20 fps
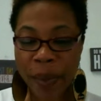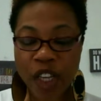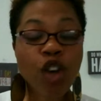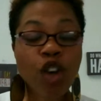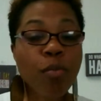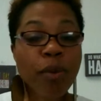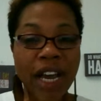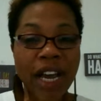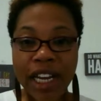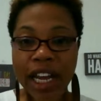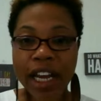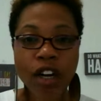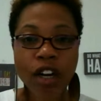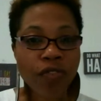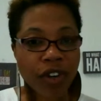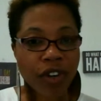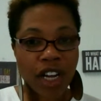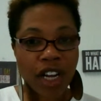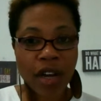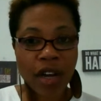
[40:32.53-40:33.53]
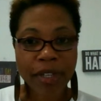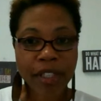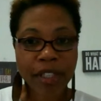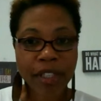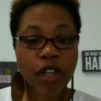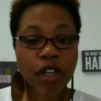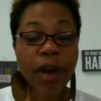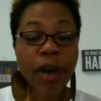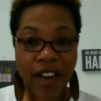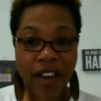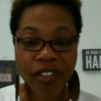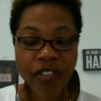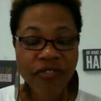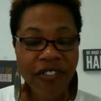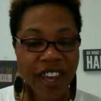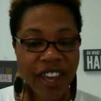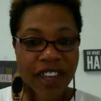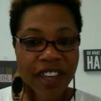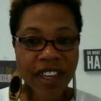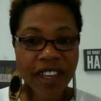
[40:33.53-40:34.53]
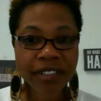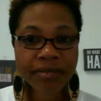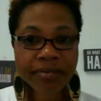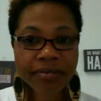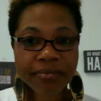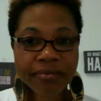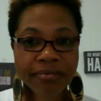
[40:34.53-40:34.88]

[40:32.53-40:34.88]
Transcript: You might not overcome it. You might have to fake it.